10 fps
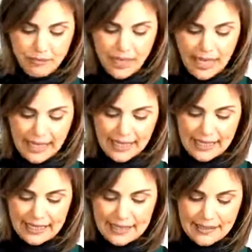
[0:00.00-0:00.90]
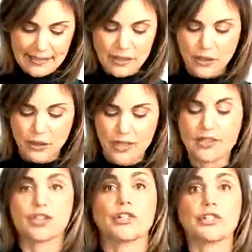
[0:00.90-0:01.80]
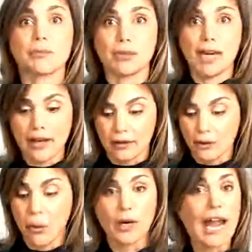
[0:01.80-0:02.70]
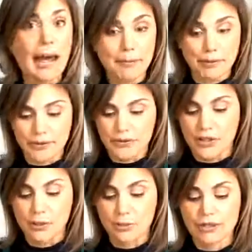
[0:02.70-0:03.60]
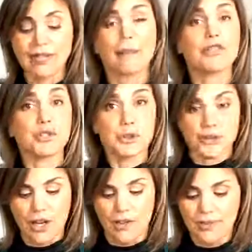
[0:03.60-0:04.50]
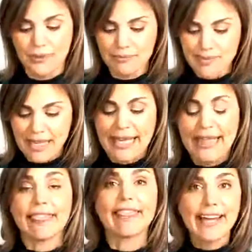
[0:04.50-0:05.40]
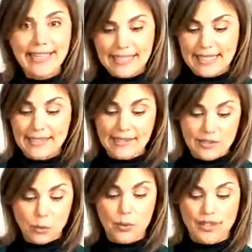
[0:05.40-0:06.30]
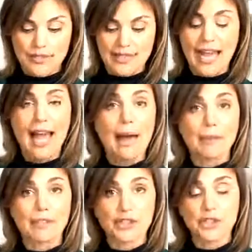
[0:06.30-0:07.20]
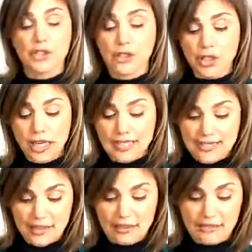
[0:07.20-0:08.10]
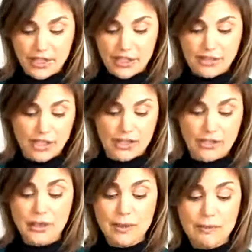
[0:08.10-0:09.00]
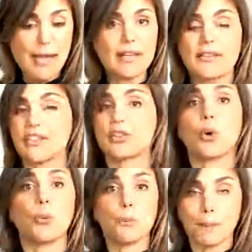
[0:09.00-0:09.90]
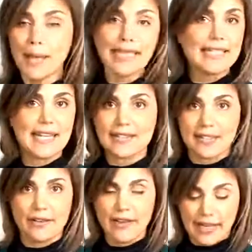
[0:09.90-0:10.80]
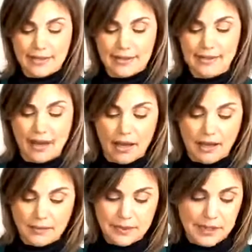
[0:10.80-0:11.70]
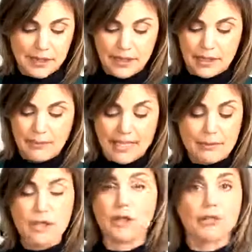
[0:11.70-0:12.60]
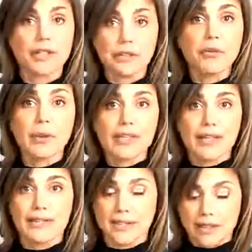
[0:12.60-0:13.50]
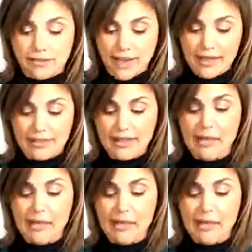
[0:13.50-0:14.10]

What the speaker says: and, you know, it starts to brown, or apples and you put lemon juice on them, that is what is gonna happen to your crust in the fridge. And you can make this many days in advance. You make it up to 3 or 4 days in advance, keep